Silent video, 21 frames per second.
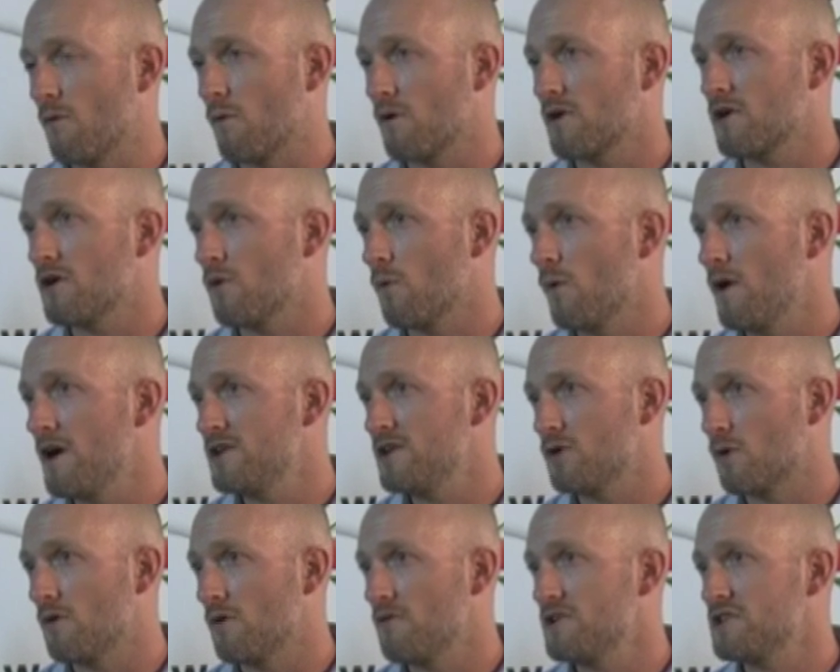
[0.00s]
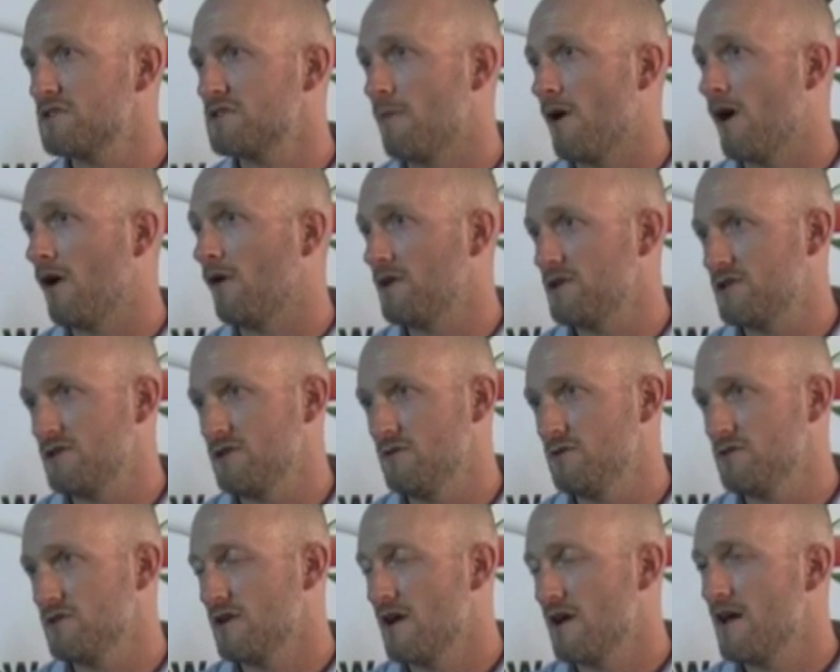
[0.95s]
work your way toward the small
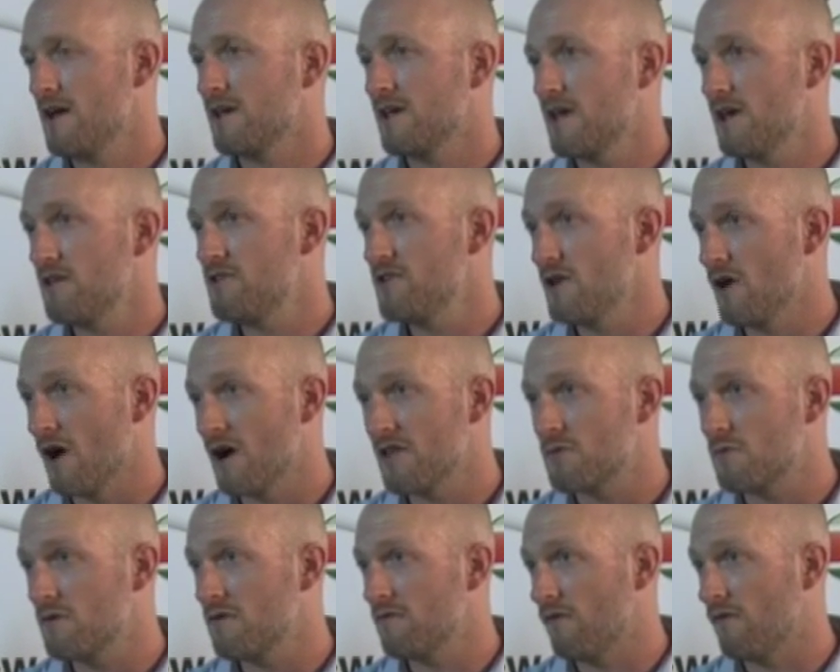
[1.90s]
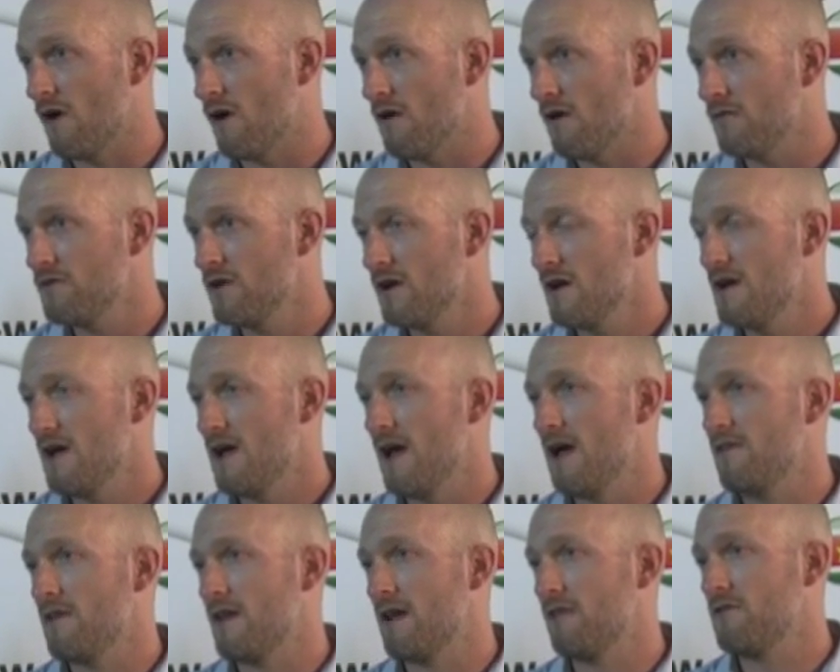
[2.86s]
issues. Get the author involved,
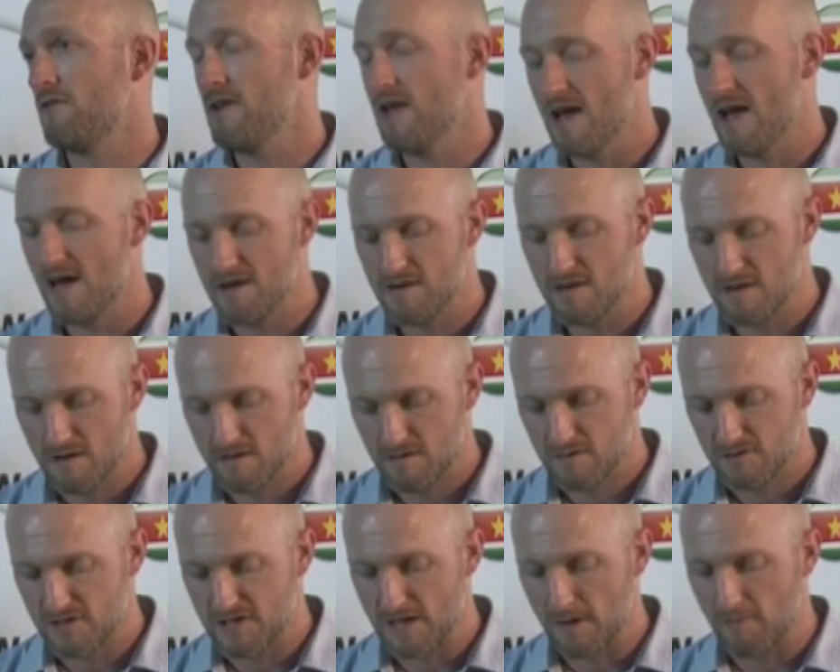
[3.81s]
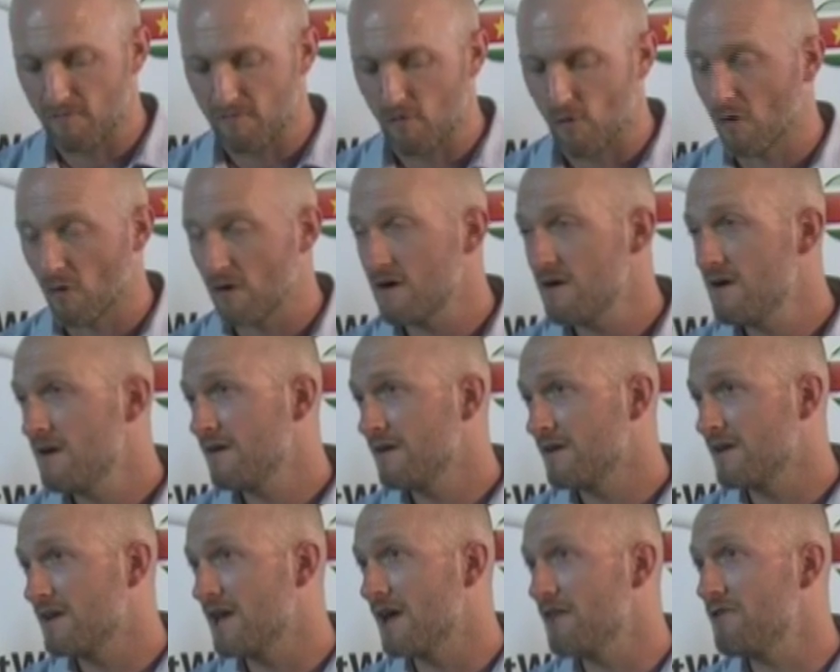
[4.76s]
and then at the end, step 4,
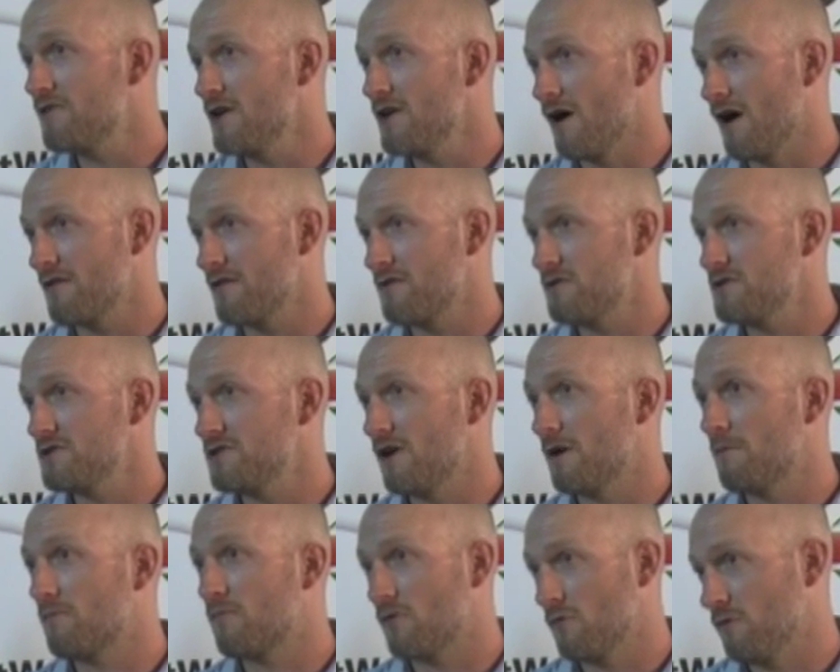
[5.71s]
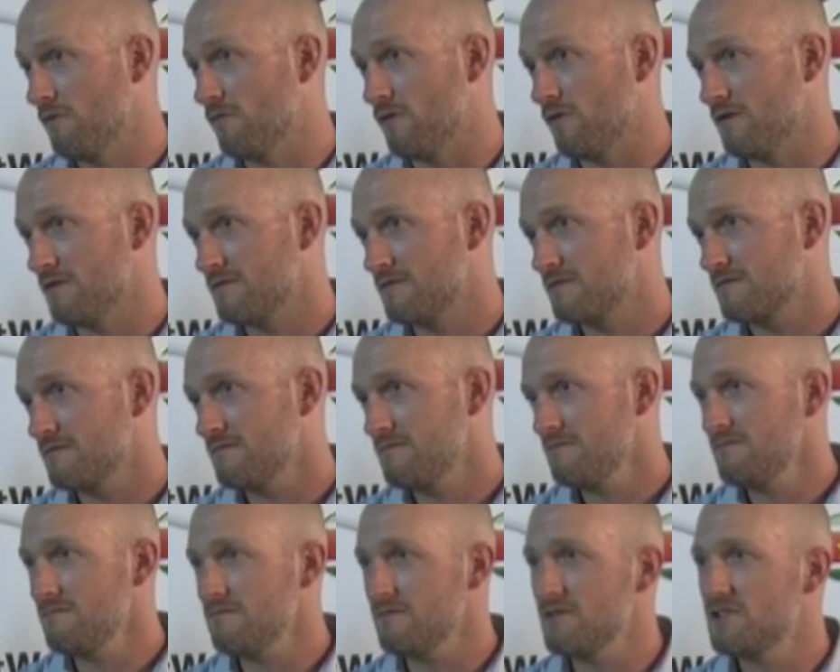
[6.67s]
get the author's approval.
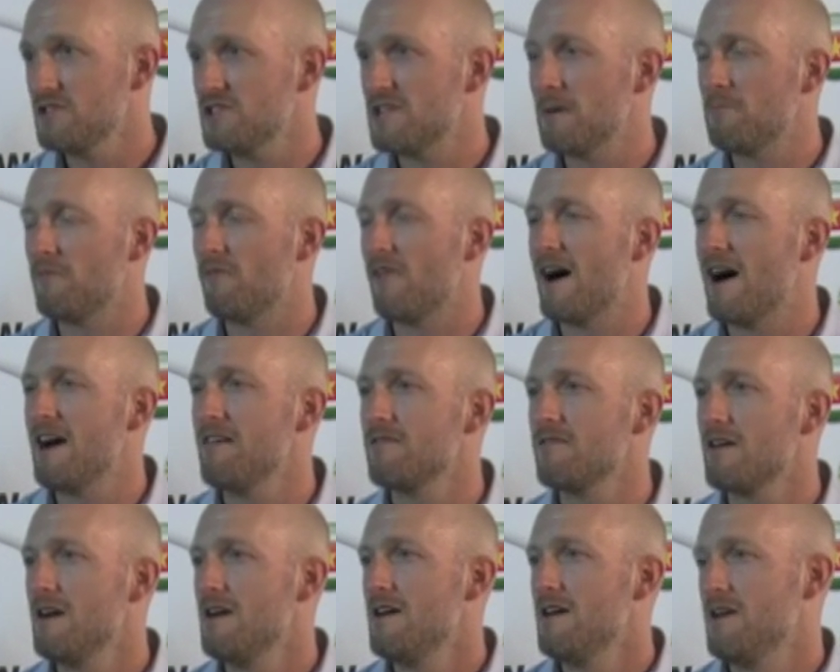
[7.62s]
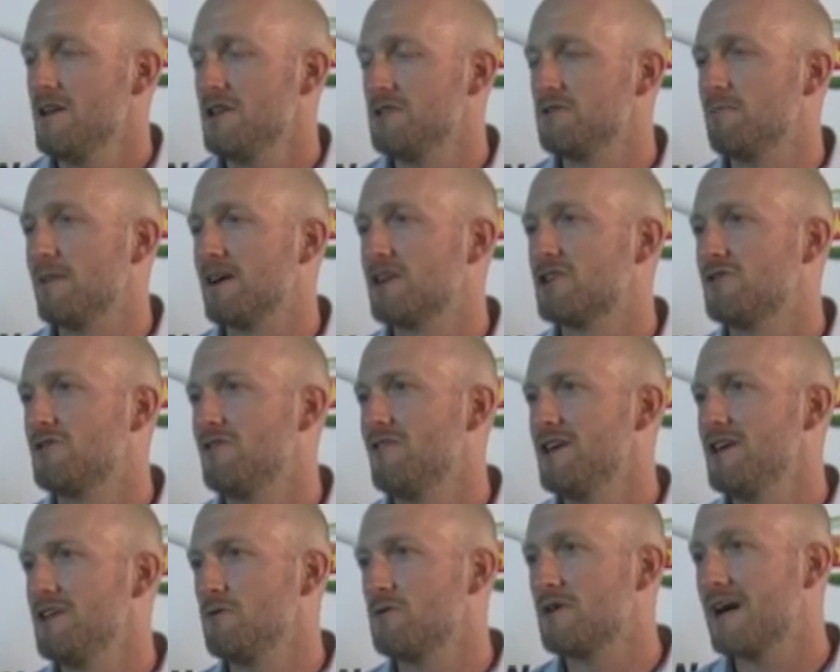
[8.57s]
Step 5 is make sure
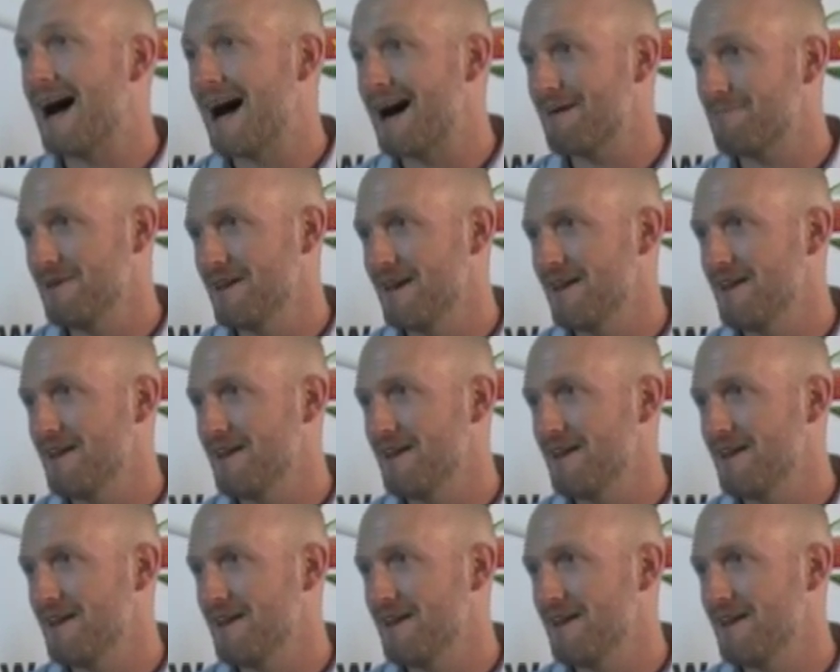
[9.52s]
that you copy